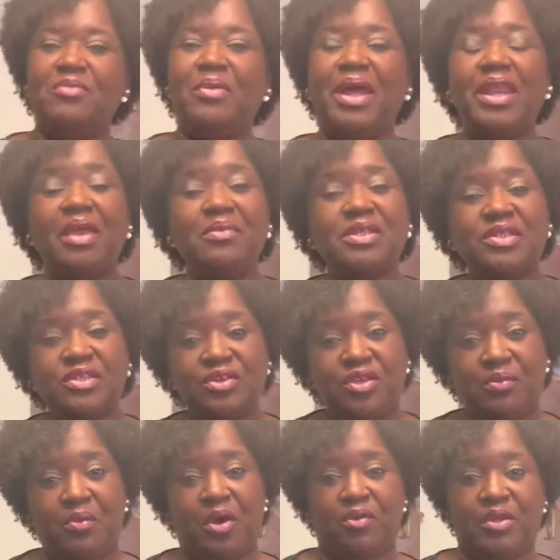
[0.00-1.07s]
My name is
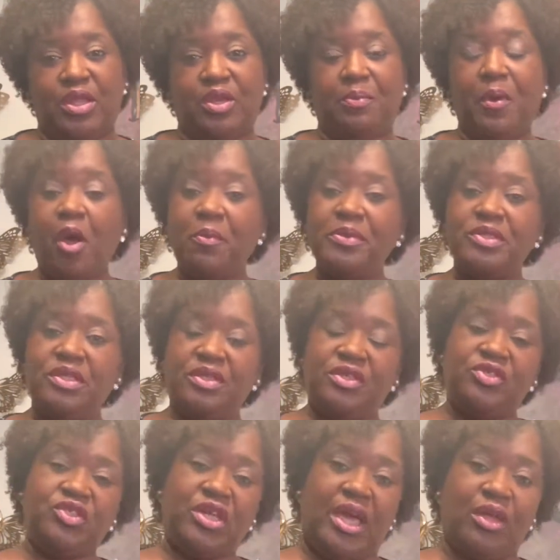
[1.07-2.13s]
Celia Murray, and the purpose of
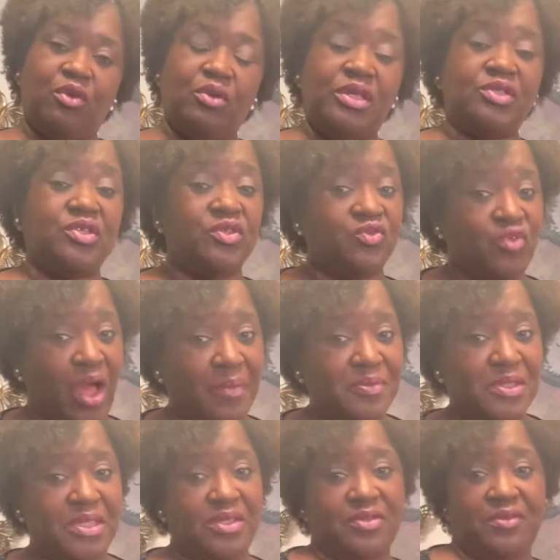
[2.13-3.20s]
this channel is to drop
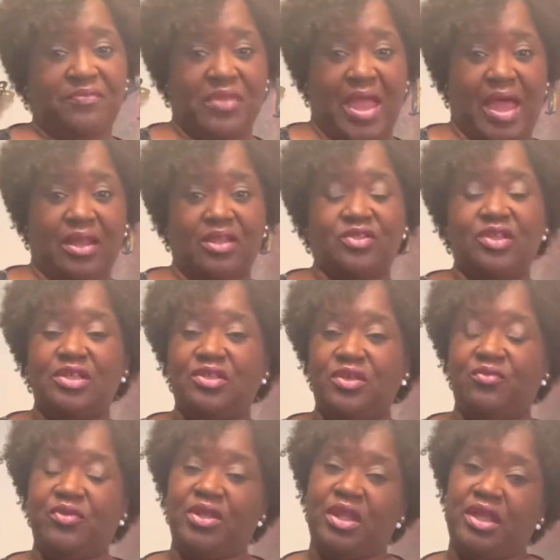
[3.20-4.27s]
seeds of knowledge as
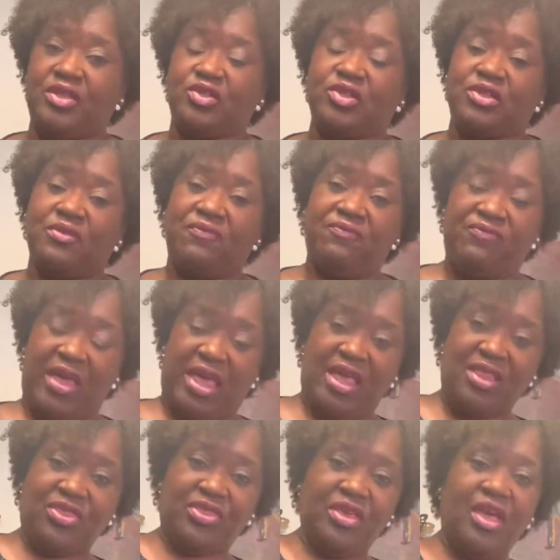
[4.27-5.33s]
it relates to
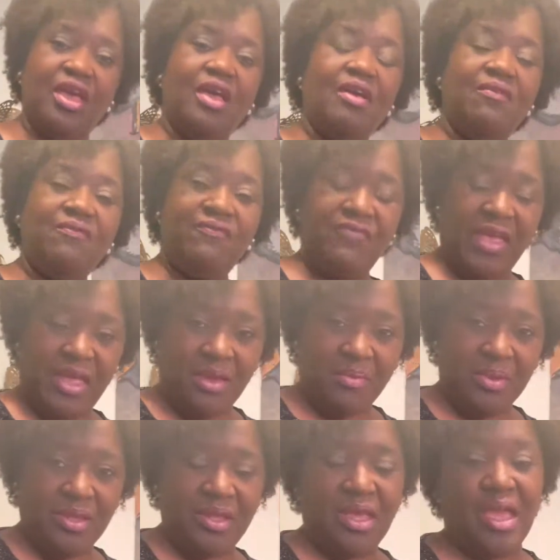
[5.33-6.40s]
faith,
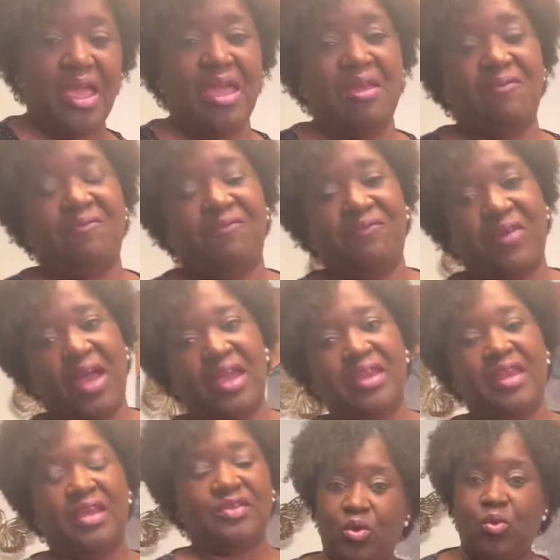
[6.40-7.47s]
family, and
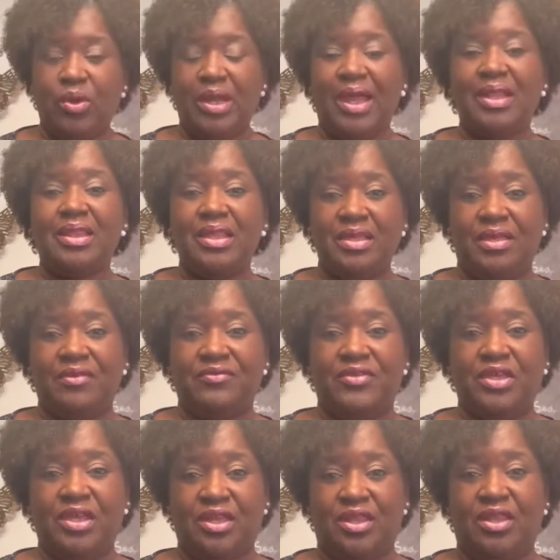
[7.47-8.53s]
finance. When I lived
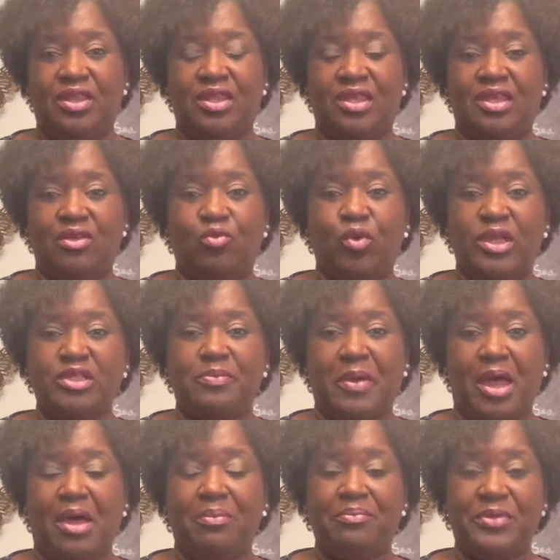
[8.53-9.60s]
in the West
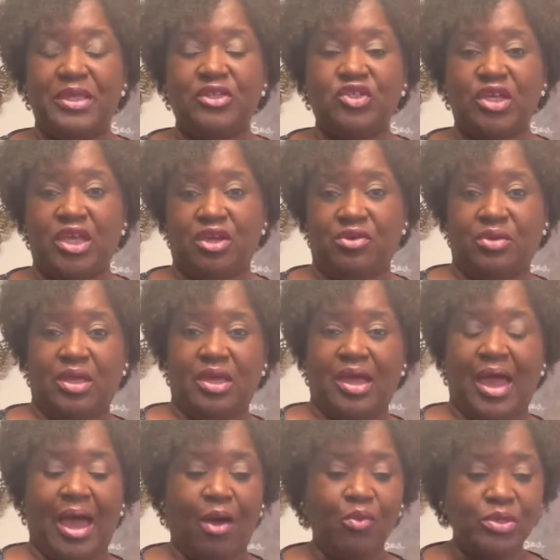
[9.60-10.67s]
Palm Beach area,
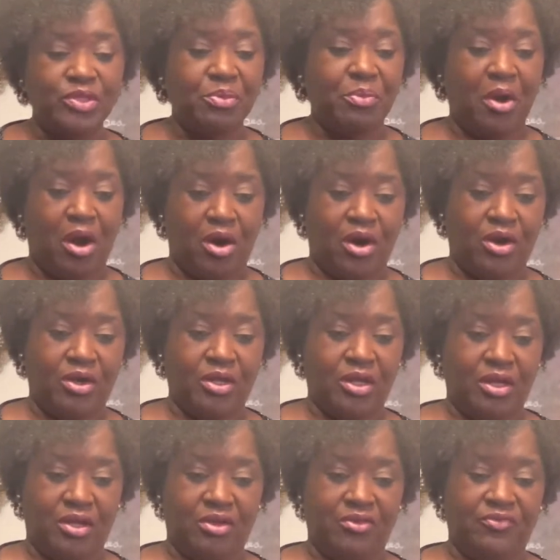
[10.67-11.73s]
I was a part
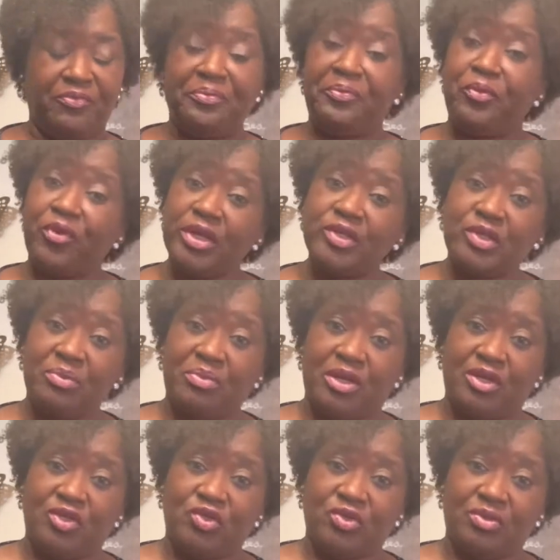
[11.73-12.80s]
of prison
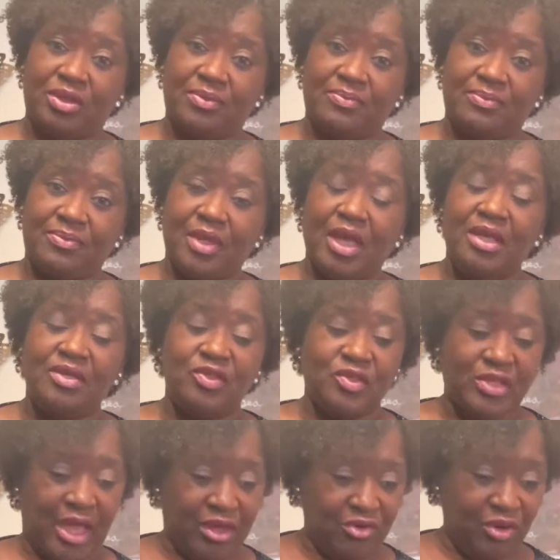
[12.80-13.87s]
ministry.
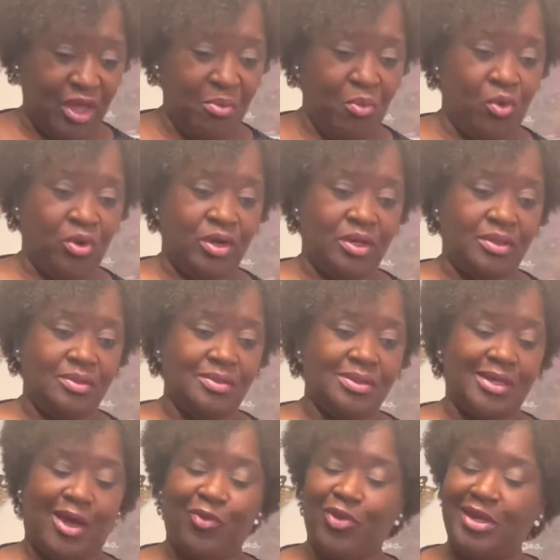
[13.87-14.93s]
Saturday mornings,
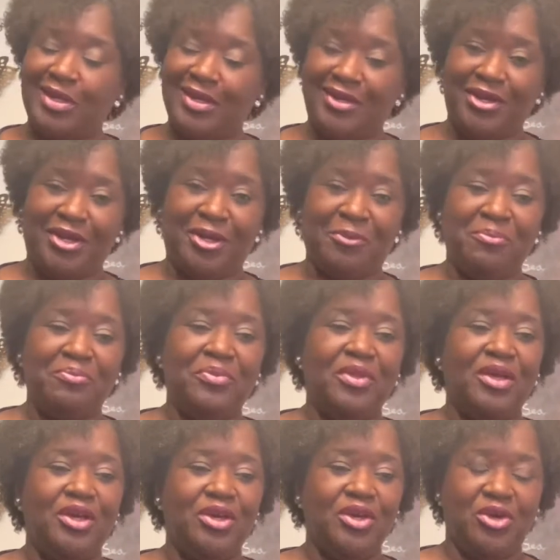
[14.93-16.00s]
I would get up,
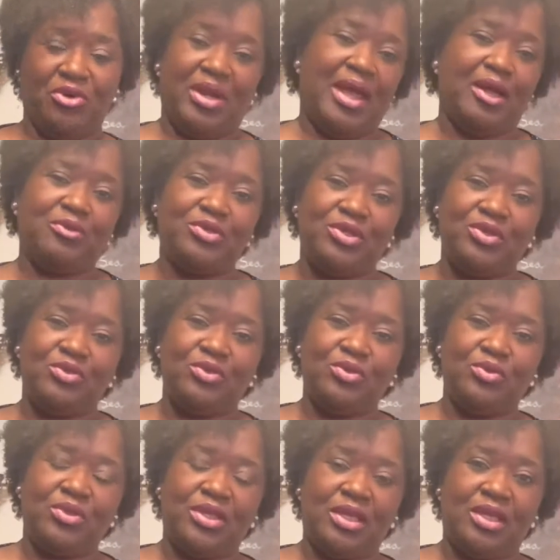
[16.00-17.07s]
go down
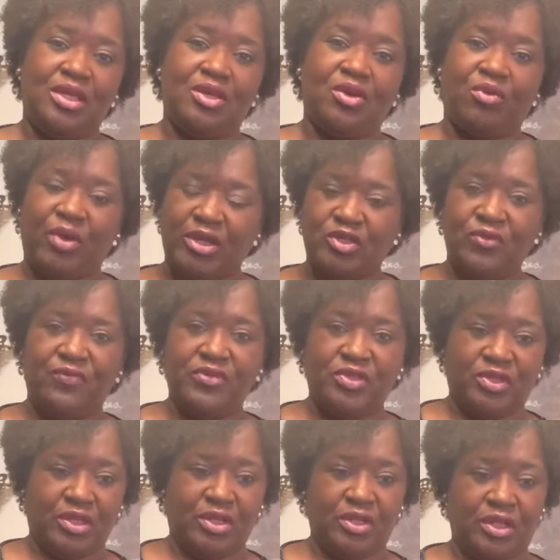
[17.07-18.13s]
to the correction
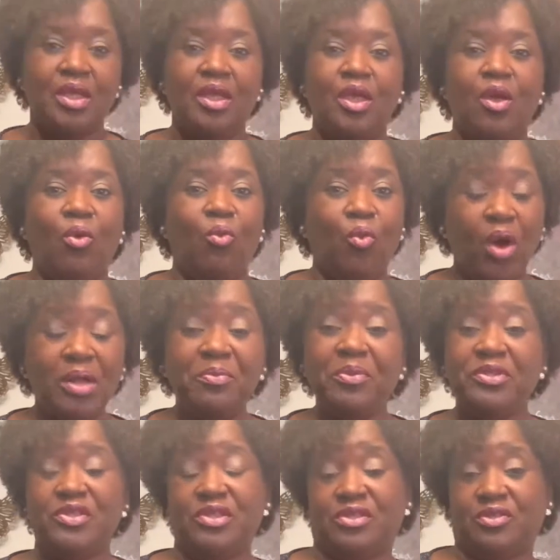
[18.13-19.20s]
facility. One
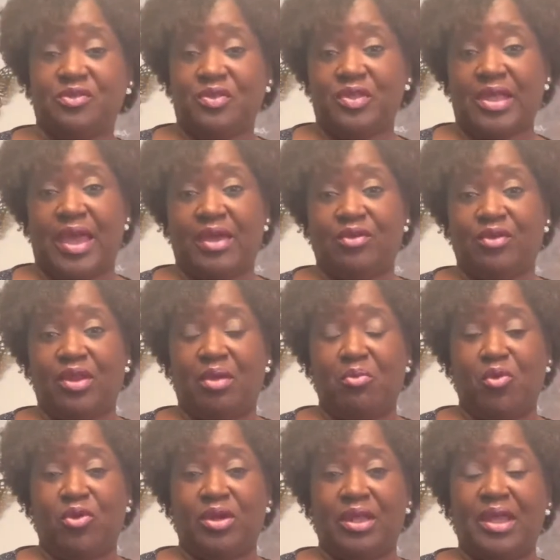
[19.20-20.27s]
particular Saturday
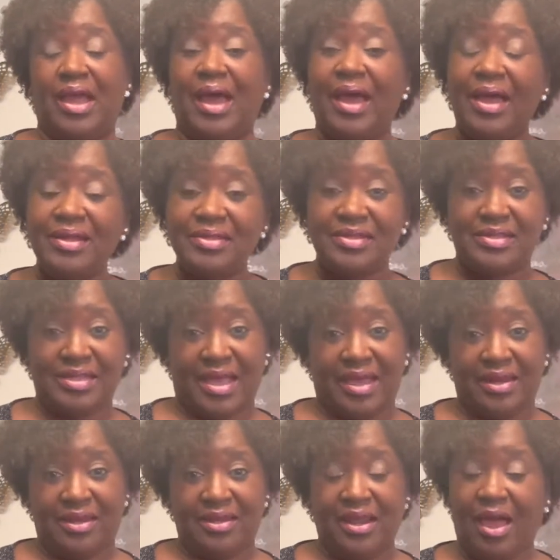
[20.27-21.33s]
morning, I
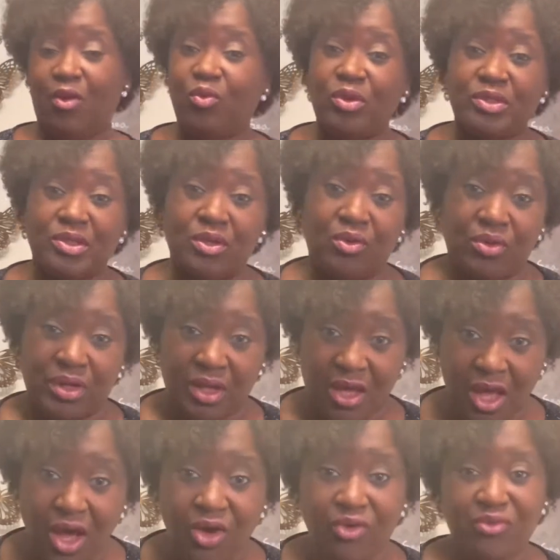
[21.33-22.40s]
decided I wasn't going to
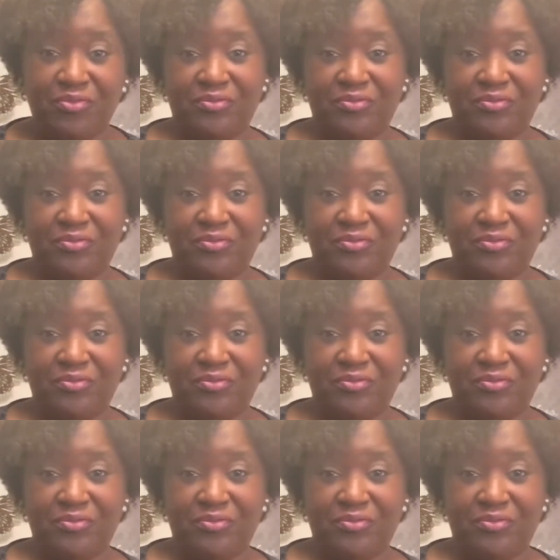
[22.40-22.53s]
go.